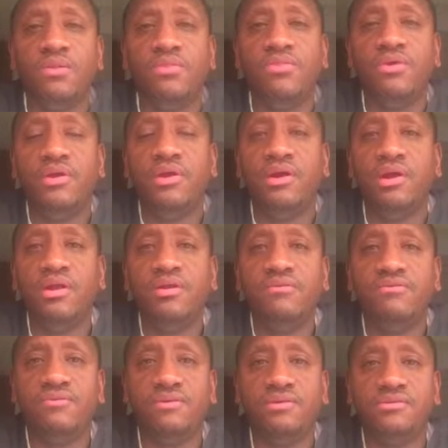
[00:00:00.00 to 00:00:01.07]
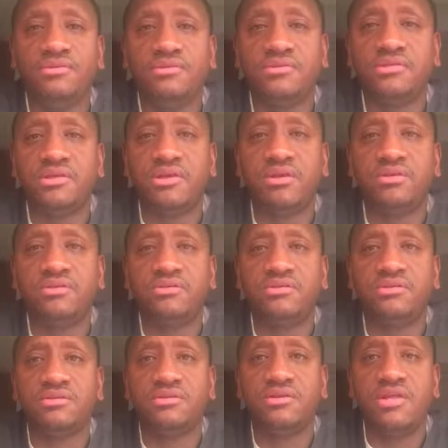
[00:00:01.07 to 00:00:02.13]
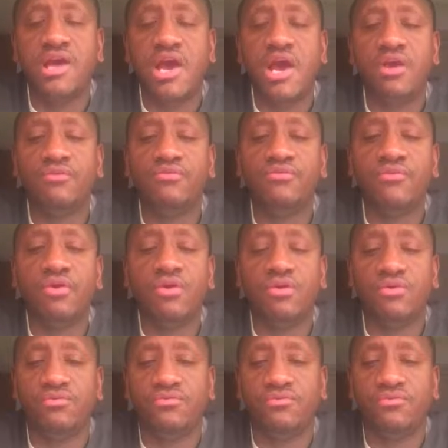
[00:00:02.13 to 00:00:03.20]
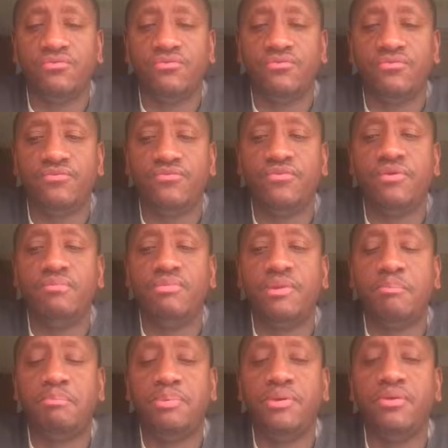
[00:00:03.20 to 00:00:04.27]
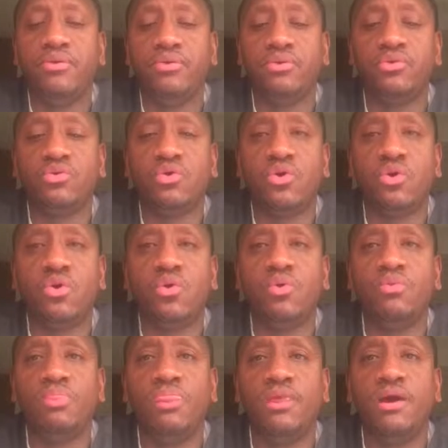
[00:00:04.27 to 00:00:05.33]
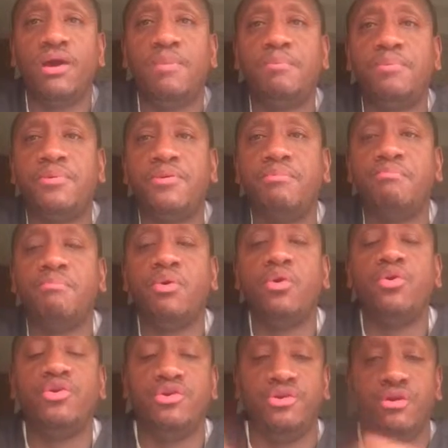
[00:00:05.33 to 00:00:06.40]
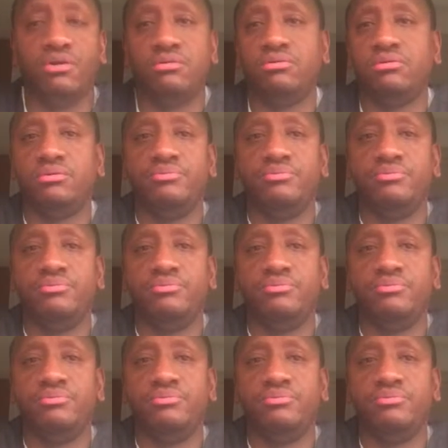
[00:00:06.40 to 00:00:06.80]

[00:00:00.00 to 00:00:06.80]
the living cells evolved from the period called primordial